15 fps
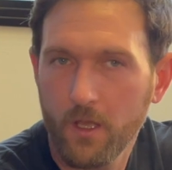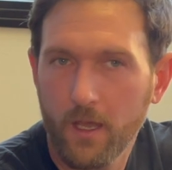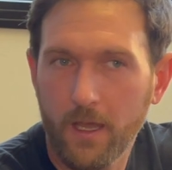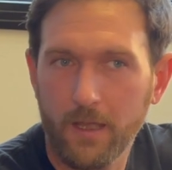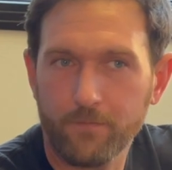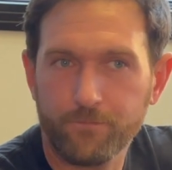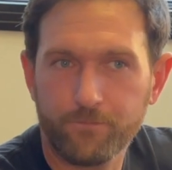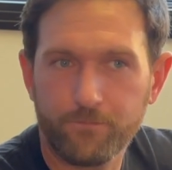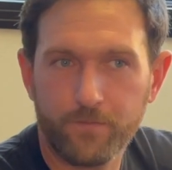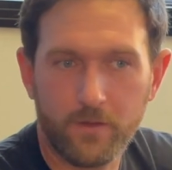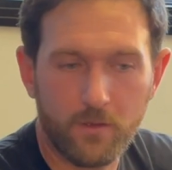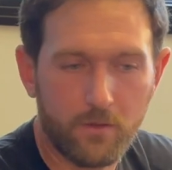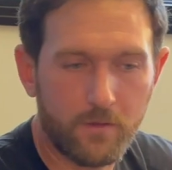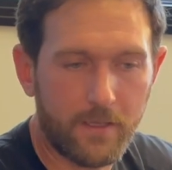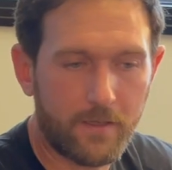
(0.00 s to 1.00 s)
I
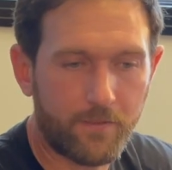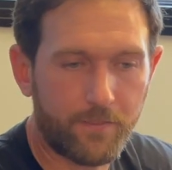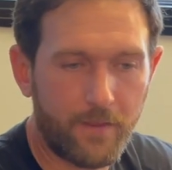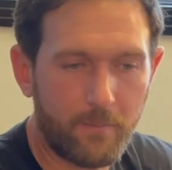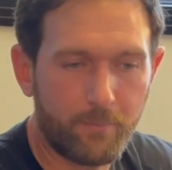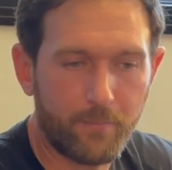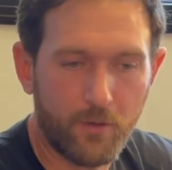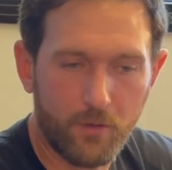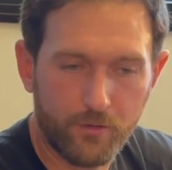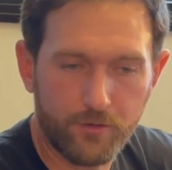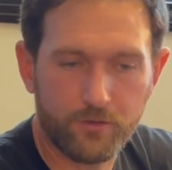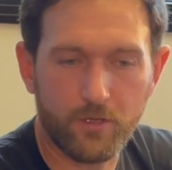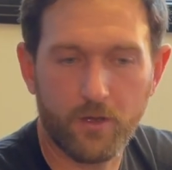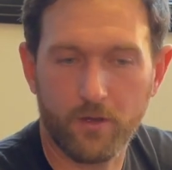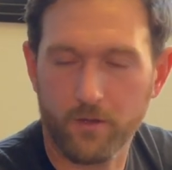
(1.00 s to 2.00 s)
feel like they
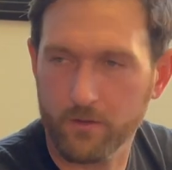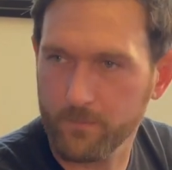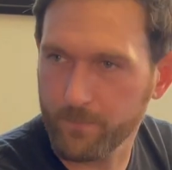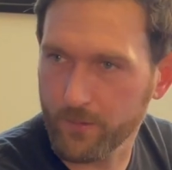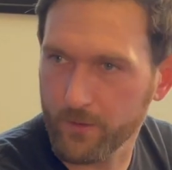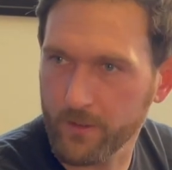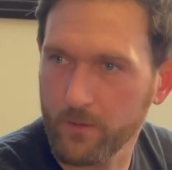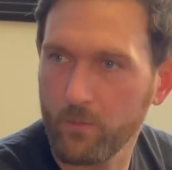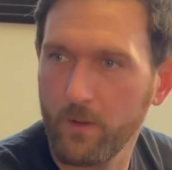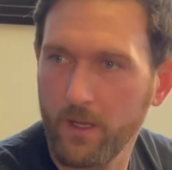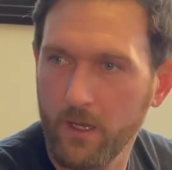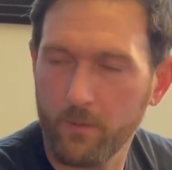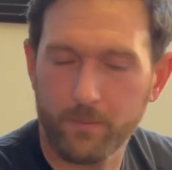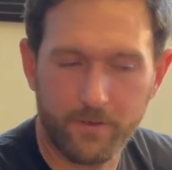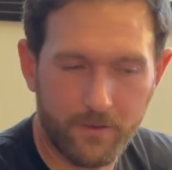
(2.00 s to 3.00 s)
both turn pretty
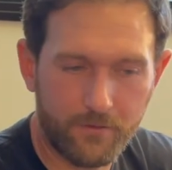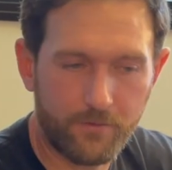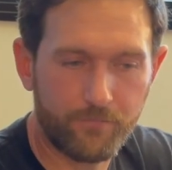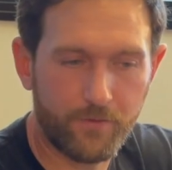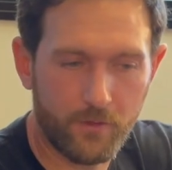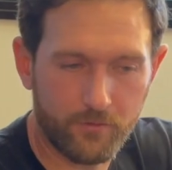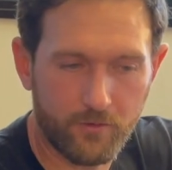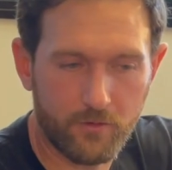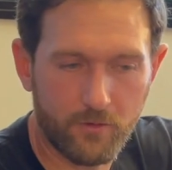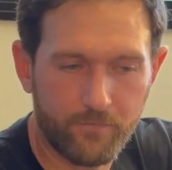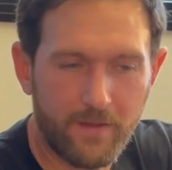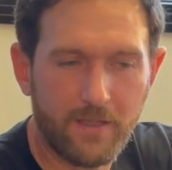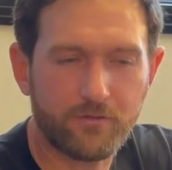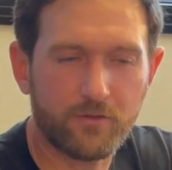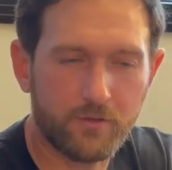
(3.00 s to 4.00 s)
well, but this feels a little
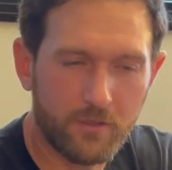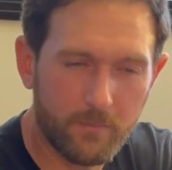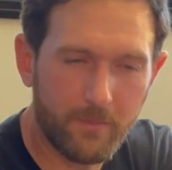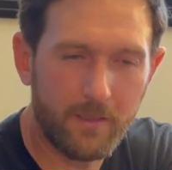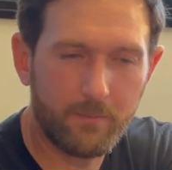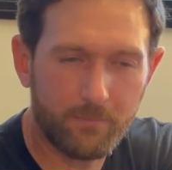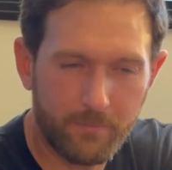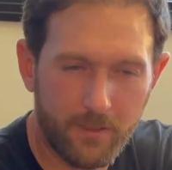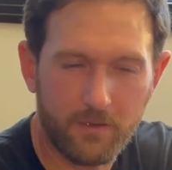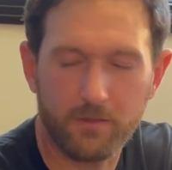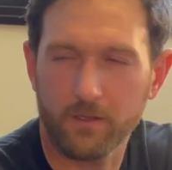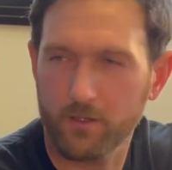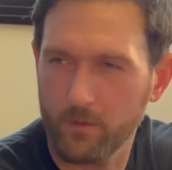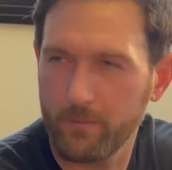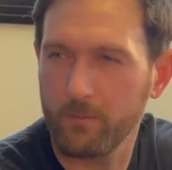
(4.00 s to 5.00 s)
faster. You might be a
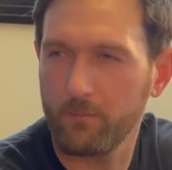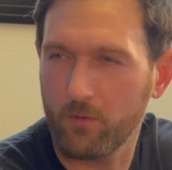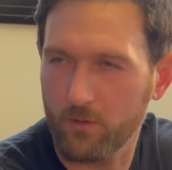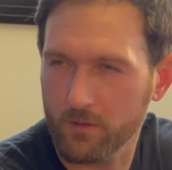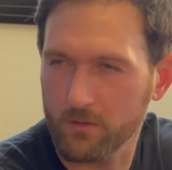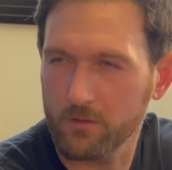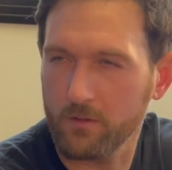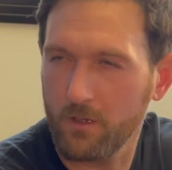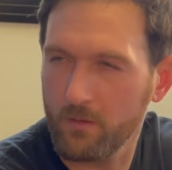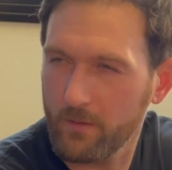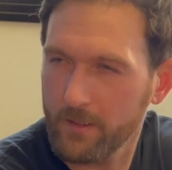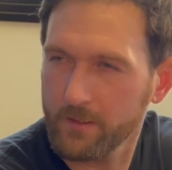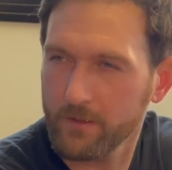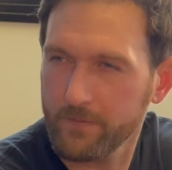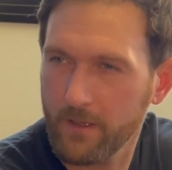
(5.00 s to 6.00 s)
little bit more low
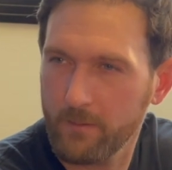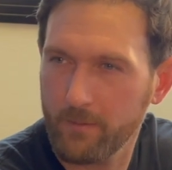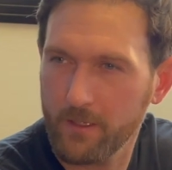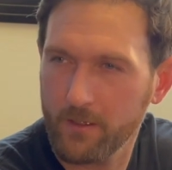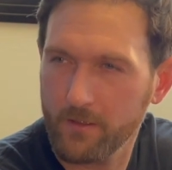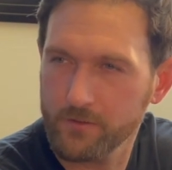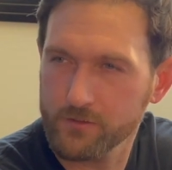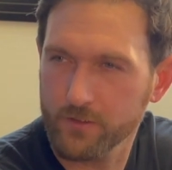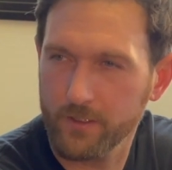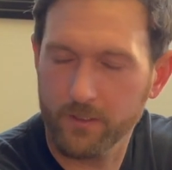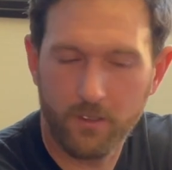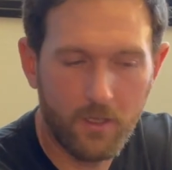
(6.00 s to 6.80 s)
end on the M800.